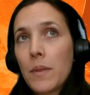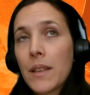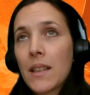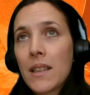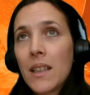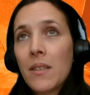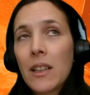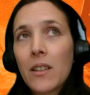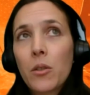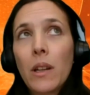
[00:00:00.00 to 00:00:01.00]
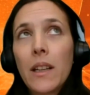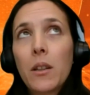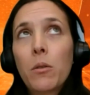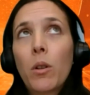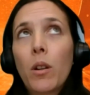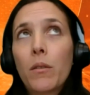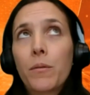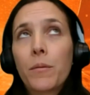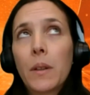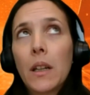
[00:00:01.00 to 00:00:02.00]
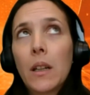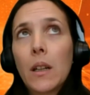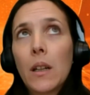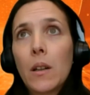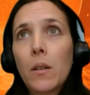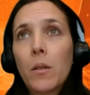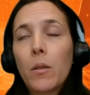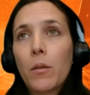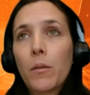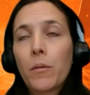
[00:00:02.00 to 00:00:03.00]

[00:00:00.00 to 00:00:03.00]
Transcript: This is even at the layer of the